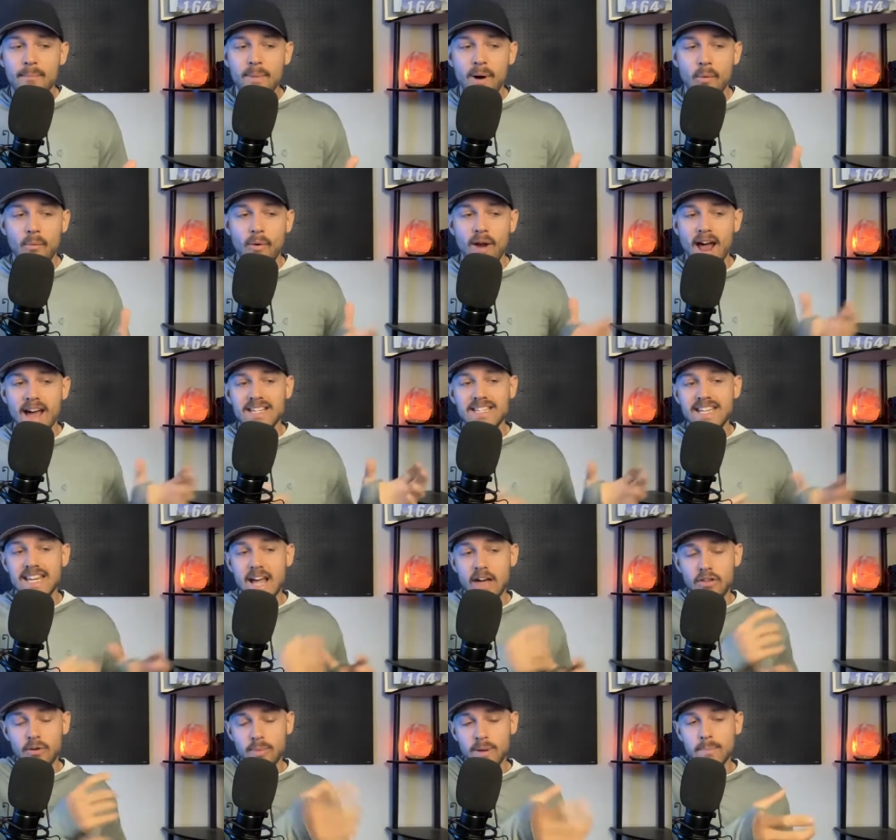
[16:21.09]
But when I
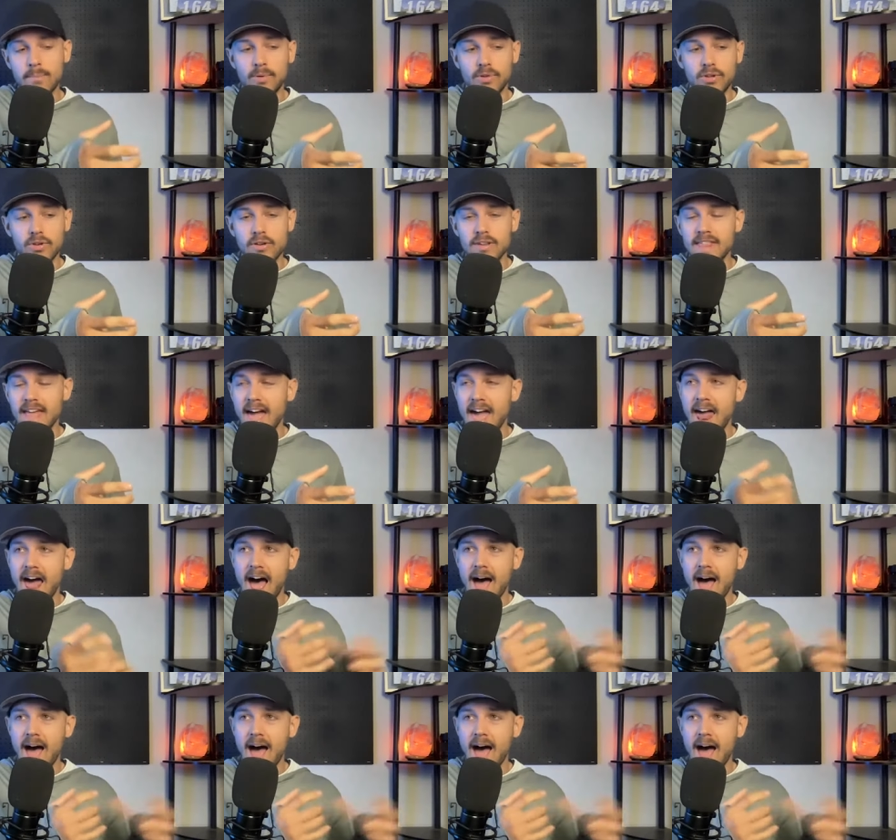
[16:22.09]
see other people doing that,